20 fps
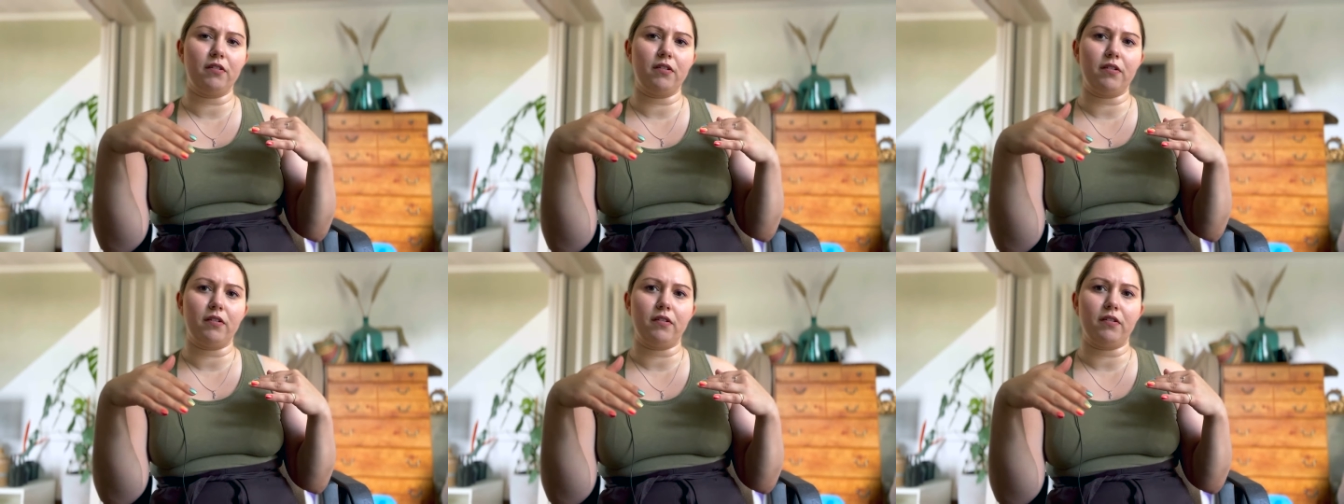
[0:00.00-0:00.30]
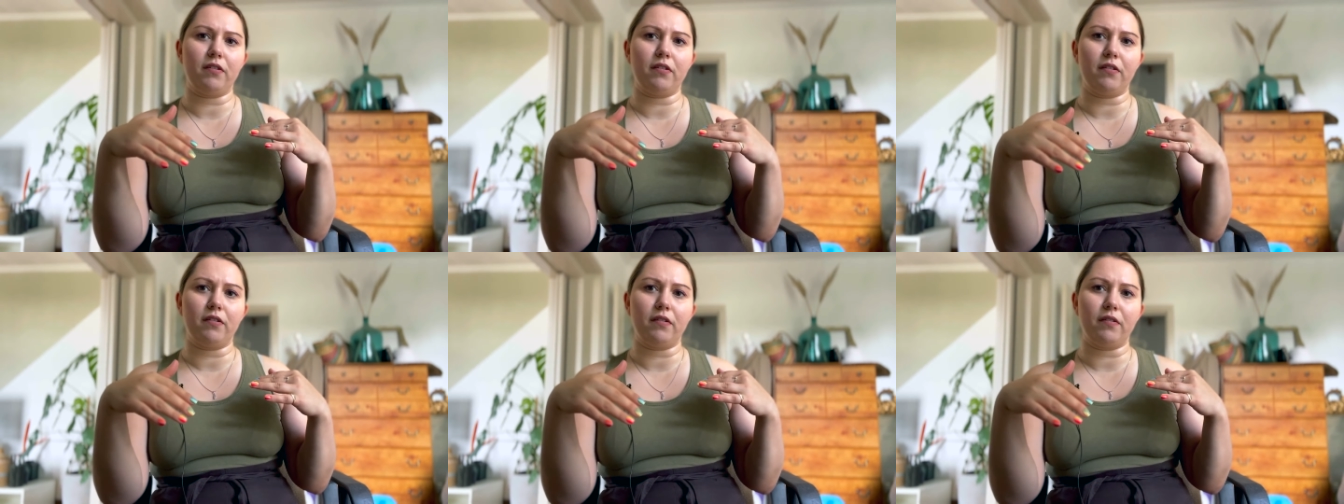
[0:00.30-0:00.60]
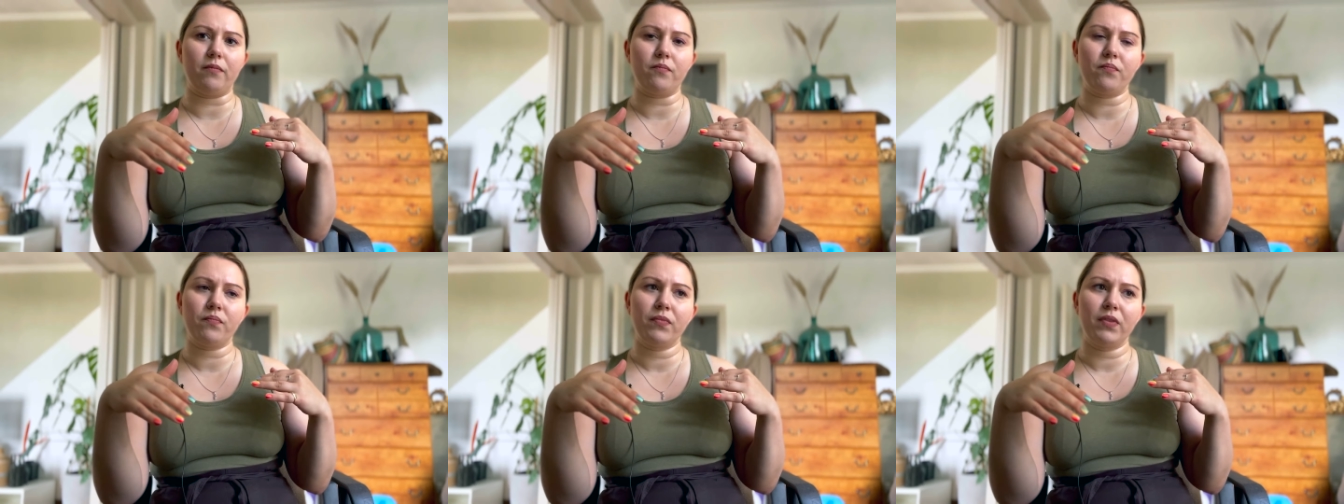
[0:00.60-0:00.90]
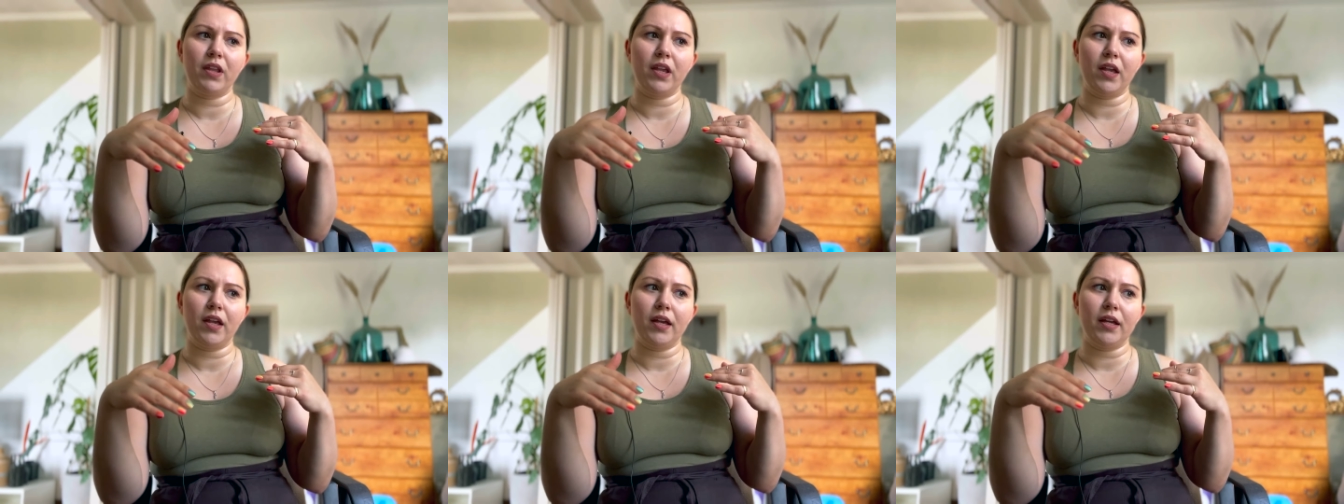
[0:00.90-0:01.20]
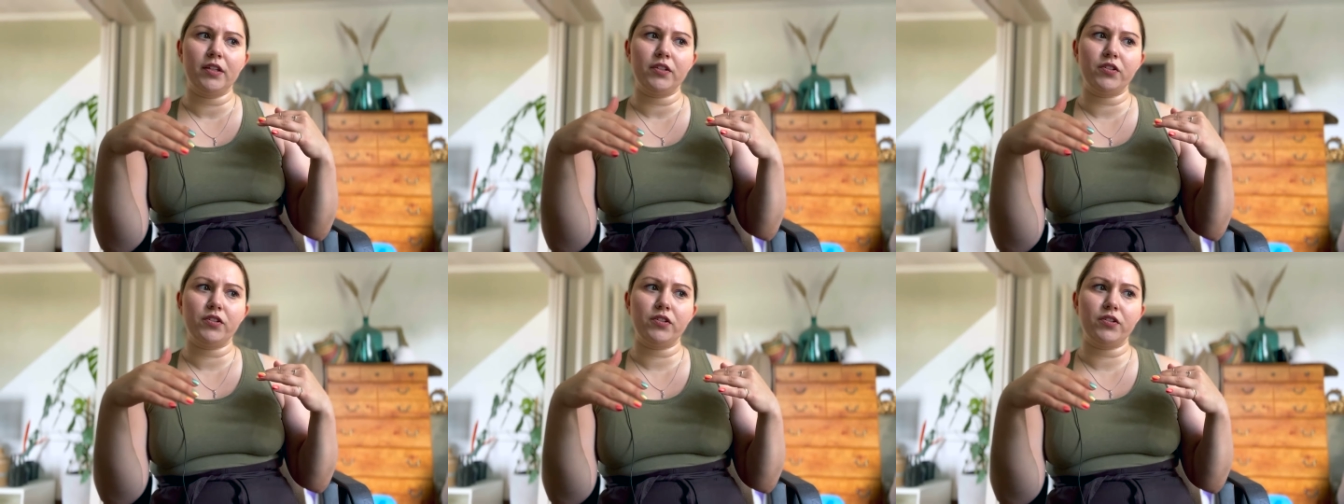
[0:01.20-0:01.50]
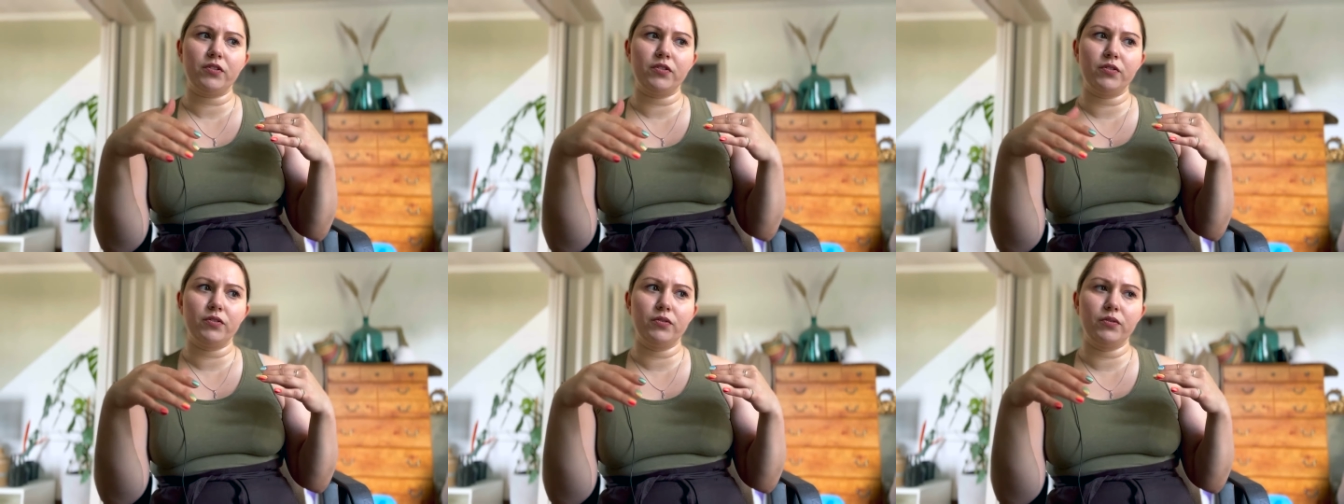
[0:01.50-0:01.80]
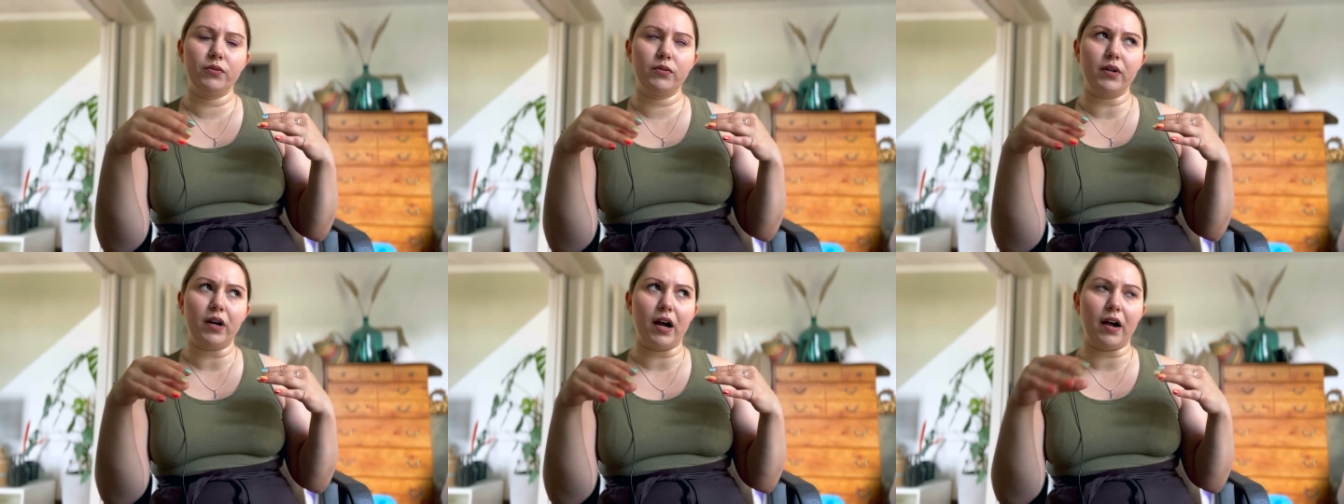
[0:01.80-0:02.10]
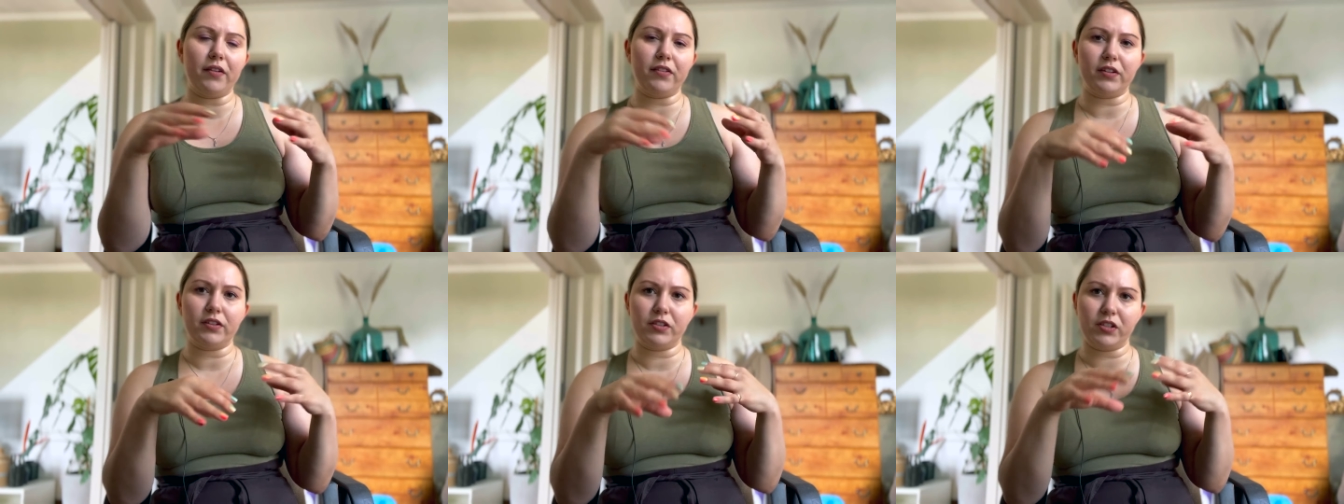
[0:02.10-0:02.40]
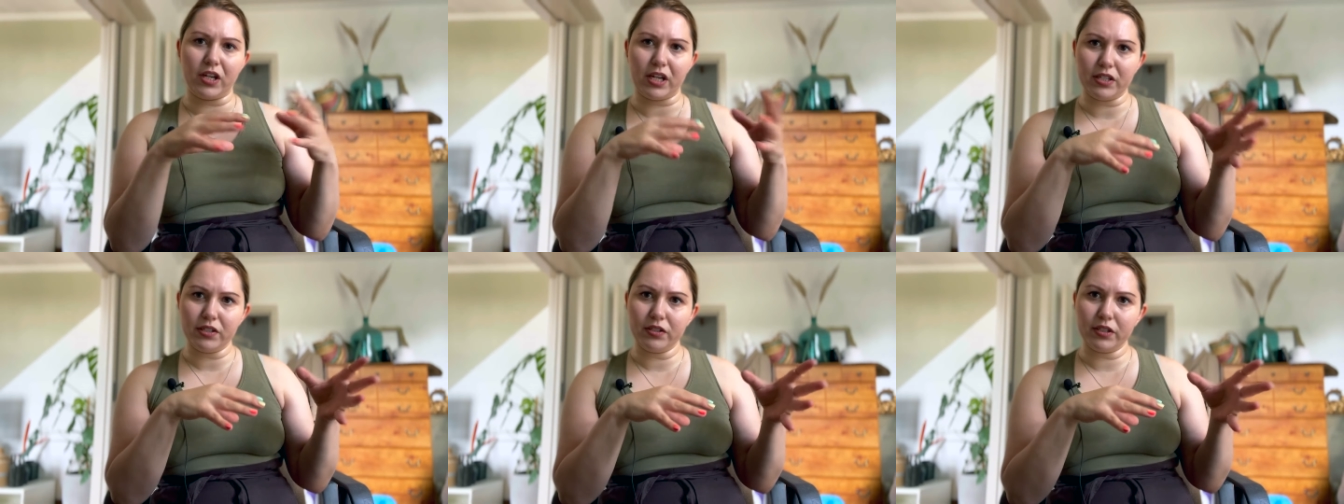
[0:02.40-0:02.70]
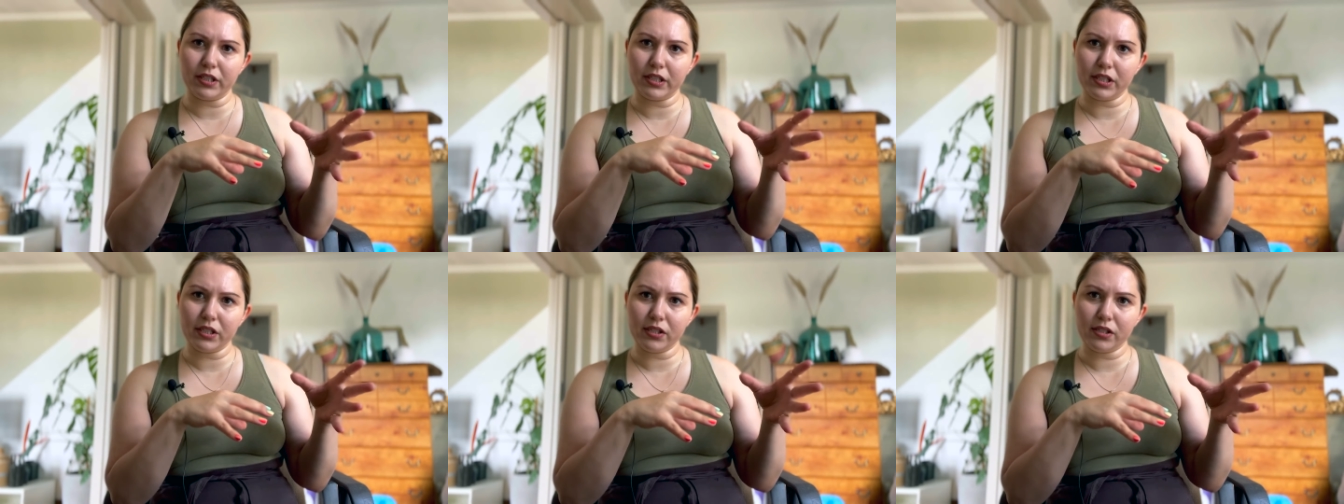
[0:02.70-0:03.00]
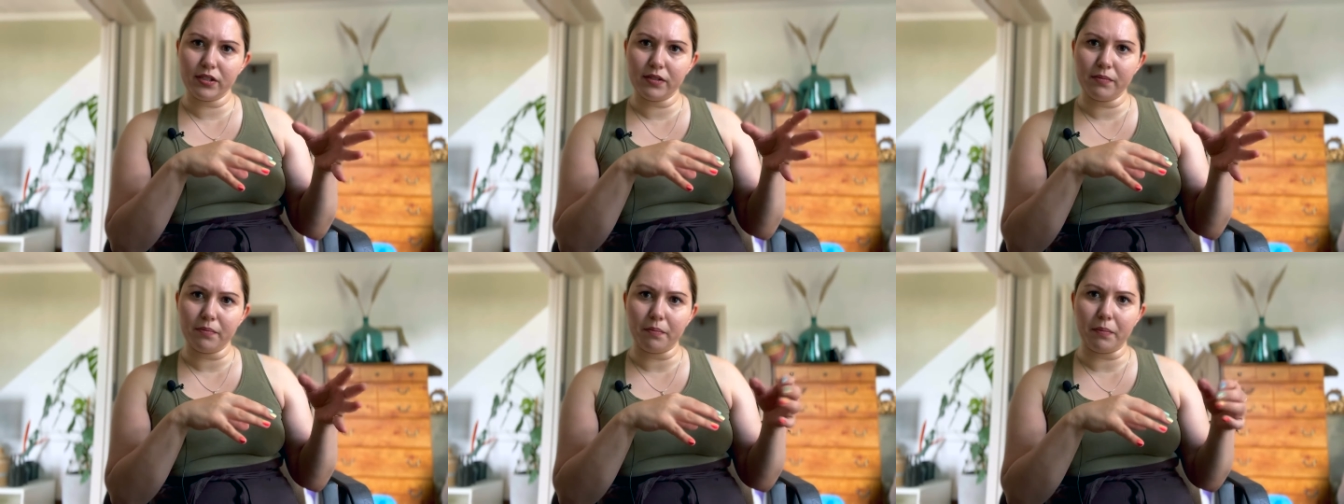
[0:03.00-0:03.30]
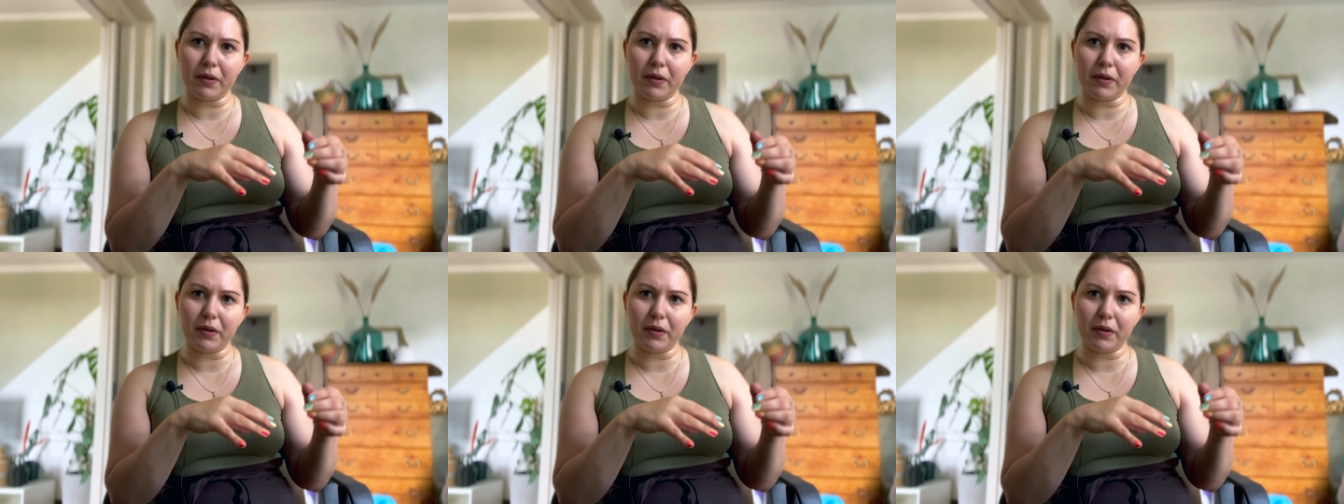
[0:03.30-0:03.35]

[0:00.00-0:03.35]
to other genders,